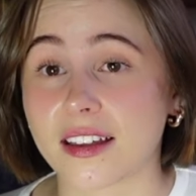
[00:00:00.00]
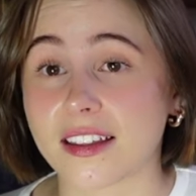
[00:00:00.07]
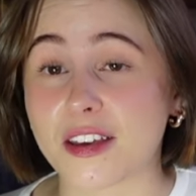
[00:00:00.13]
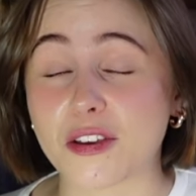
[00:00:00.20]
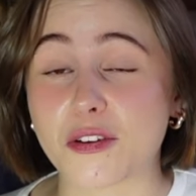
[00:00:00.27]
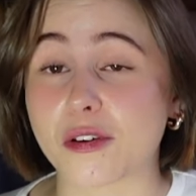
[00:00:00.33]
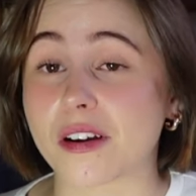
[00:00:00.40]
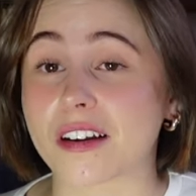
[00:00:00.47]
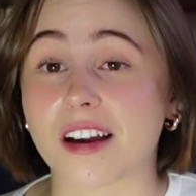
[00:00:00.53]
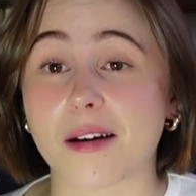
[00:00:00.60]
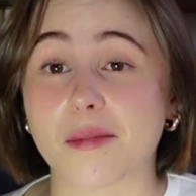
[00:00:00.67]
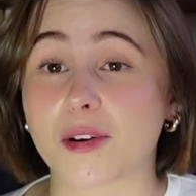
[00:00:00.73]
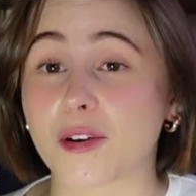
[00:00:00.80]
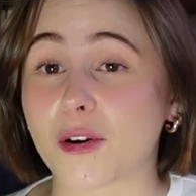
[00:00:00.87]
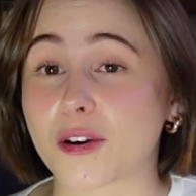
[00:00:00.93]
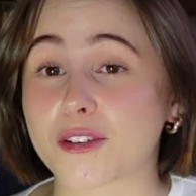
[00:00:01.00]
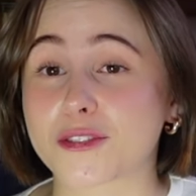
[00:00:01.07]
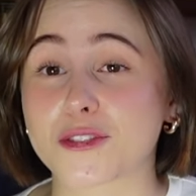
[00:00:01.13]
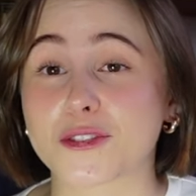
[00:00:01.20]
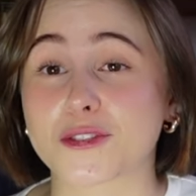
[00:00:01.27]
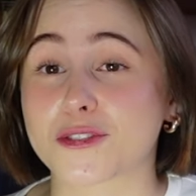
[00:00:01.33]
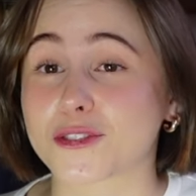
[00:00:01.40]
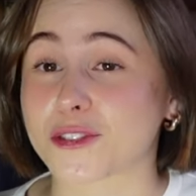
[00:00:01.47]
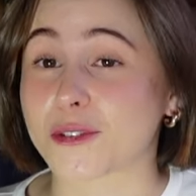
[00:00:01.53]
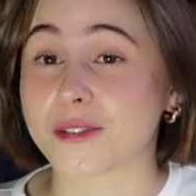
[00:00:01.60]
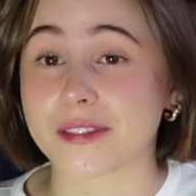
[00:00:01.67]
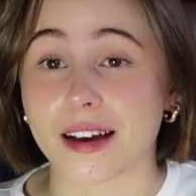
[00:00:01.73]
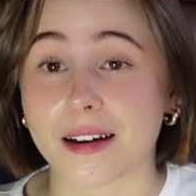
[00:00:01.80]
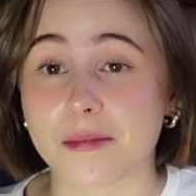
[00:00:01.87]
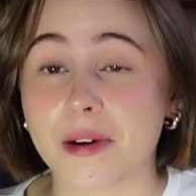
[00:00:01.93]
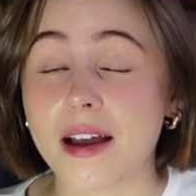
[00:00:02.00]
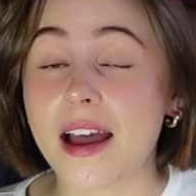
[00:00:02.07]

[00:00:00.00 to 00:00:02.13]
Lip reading: Like, you're coming across so dumb.